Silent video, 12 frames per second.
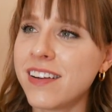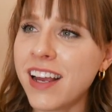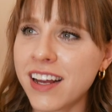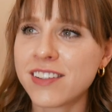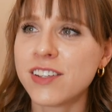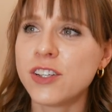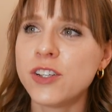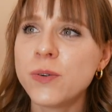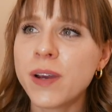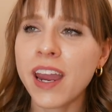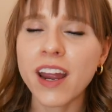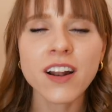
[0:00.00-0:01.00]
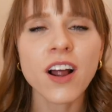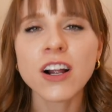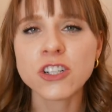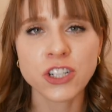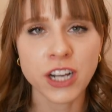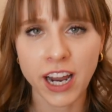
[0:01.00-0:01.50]
yes, you
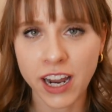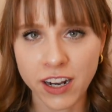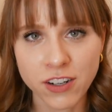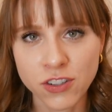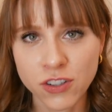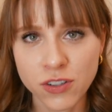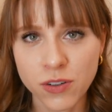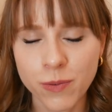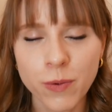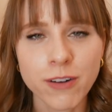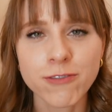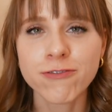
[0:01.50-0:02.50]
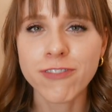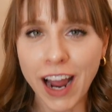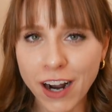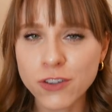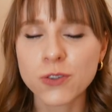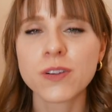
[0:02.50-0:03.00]
cannot change what
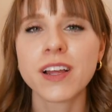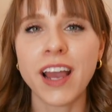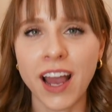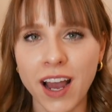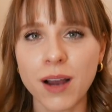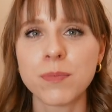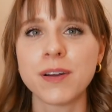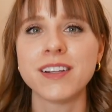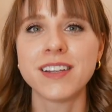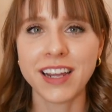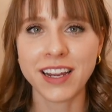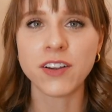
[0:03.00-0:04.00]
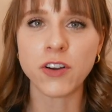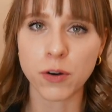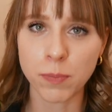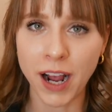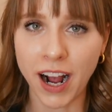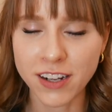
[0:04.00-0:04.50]
factually happened in your
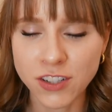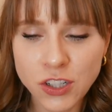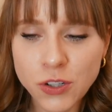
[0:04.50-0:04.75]
past.